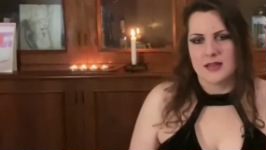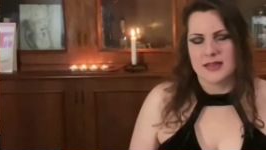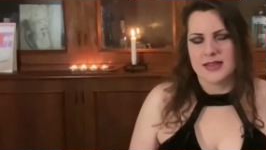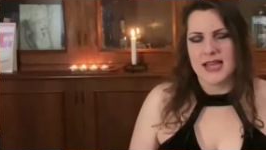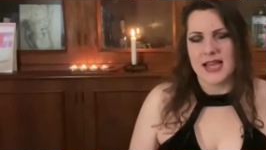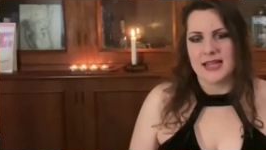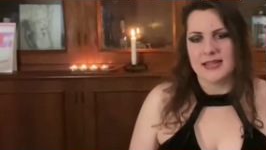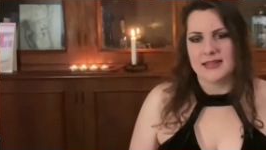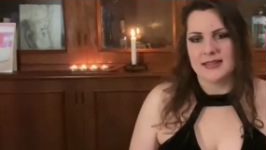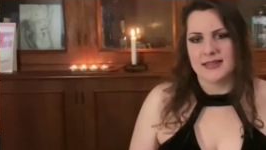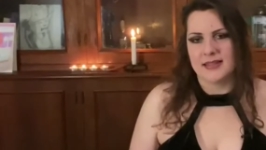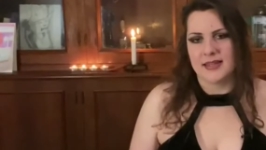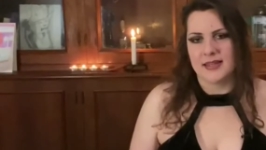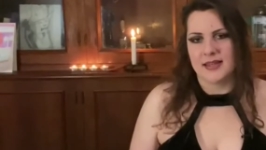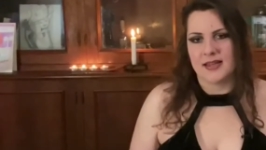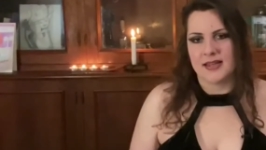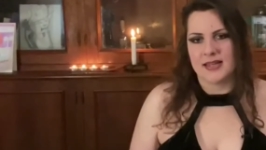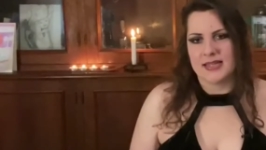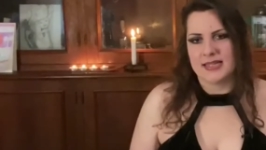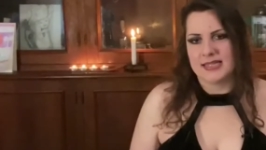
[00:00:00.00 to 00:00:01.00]
That
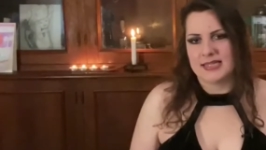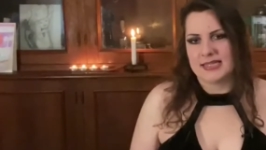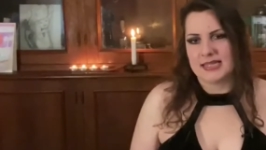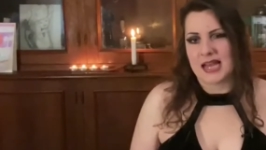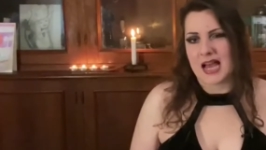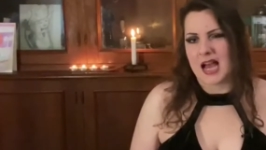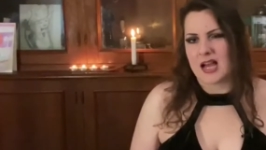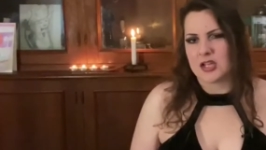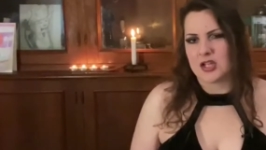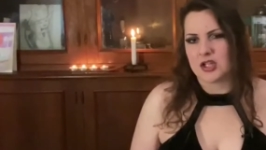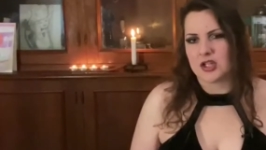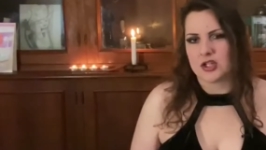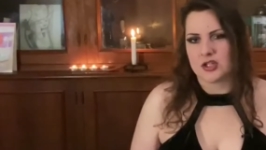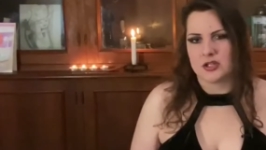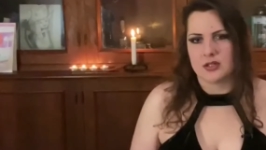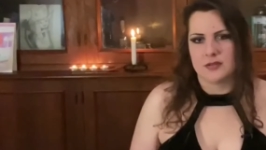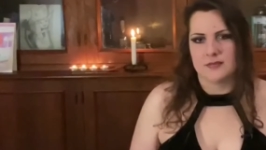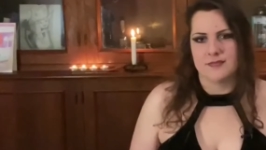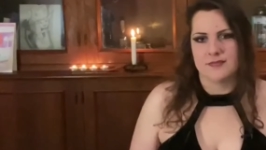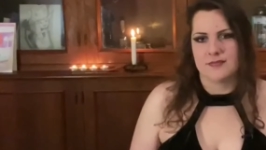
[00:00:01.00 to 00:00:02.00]
uh, is ash.
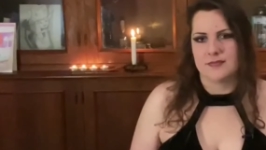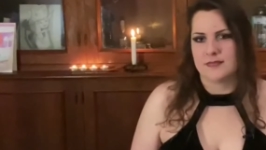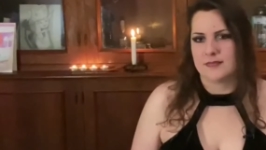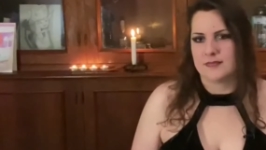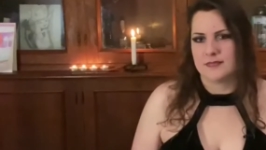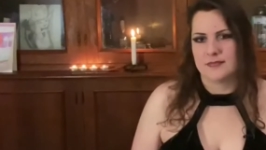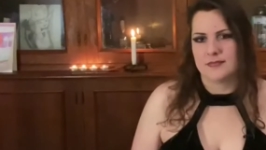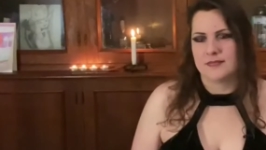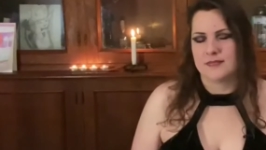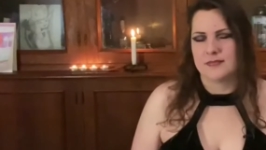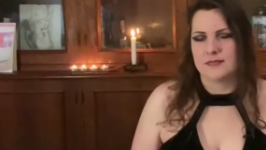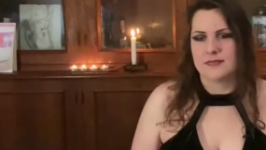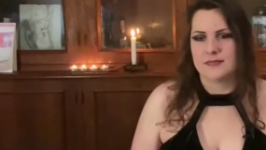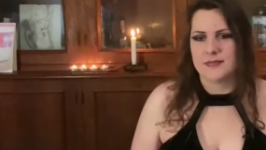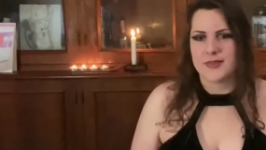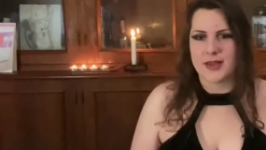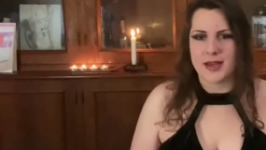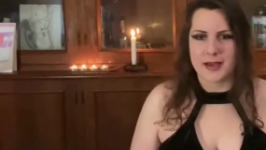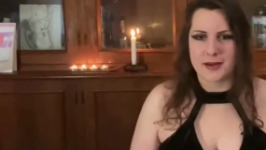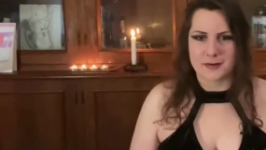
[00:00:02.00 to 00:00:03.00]

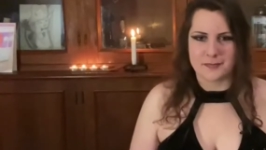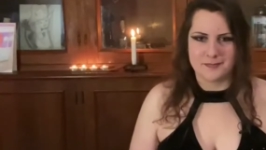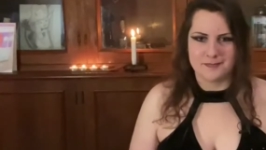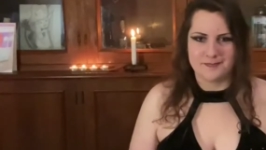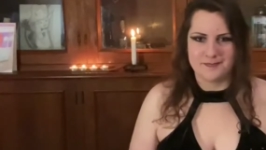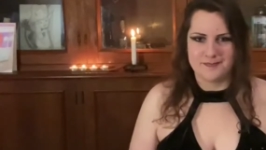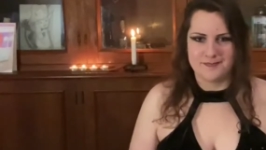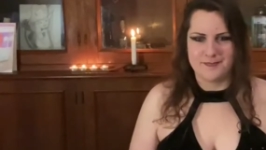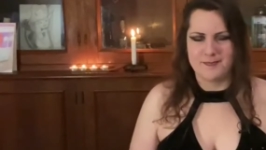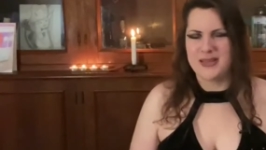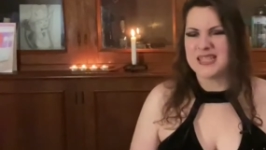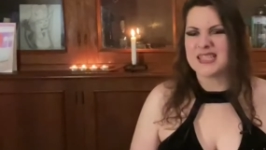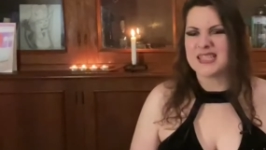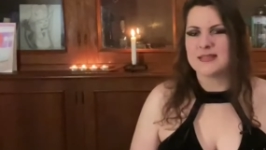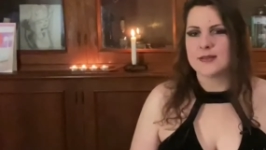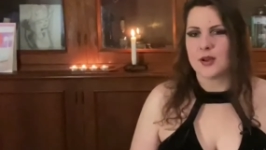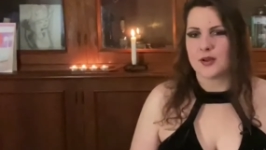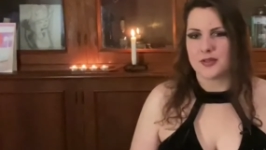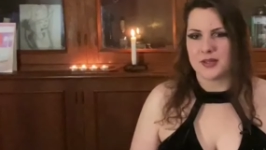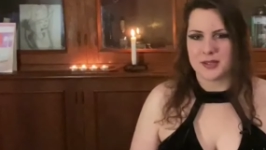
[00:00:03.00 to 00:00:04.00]
There.
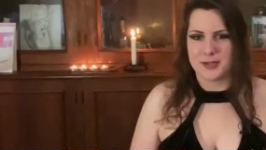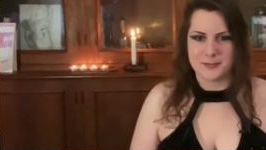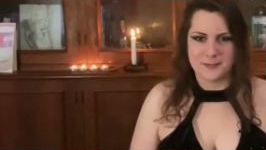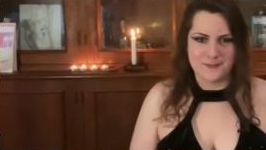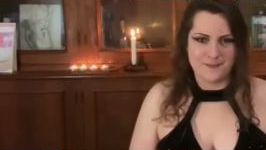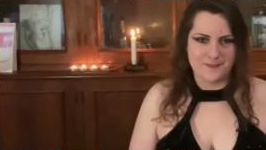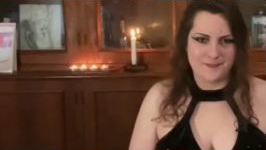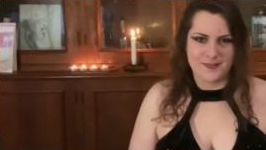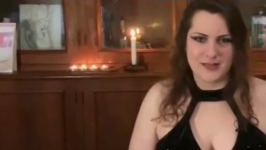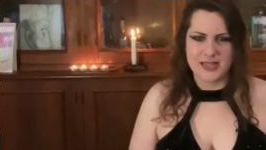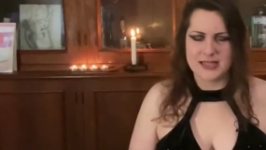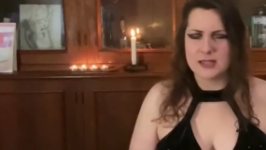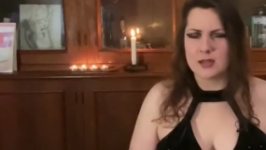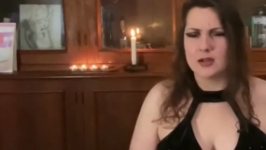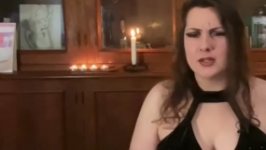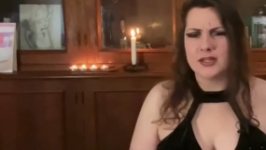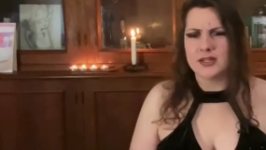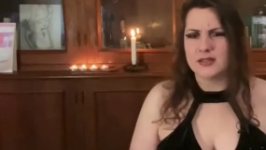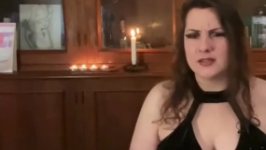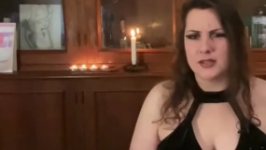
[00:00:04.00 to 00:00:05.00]
Means nothing. It's
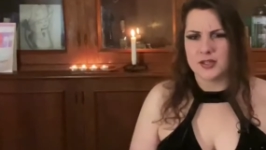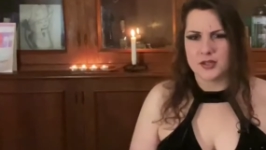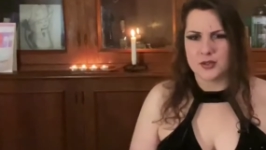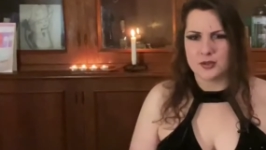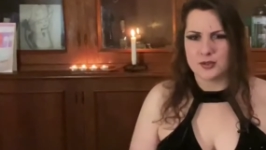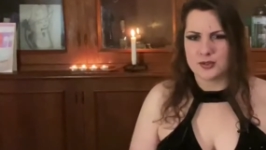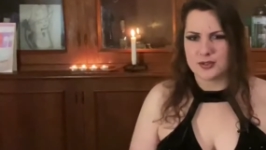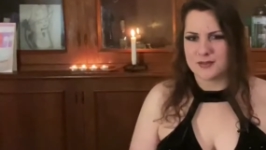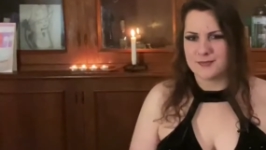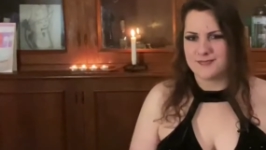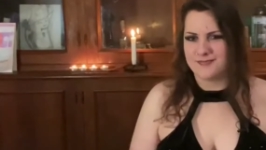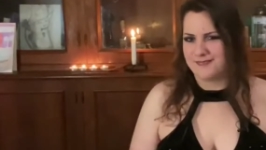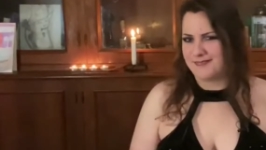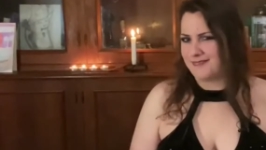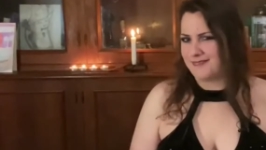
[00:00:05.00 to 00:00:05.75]
only ridiculous.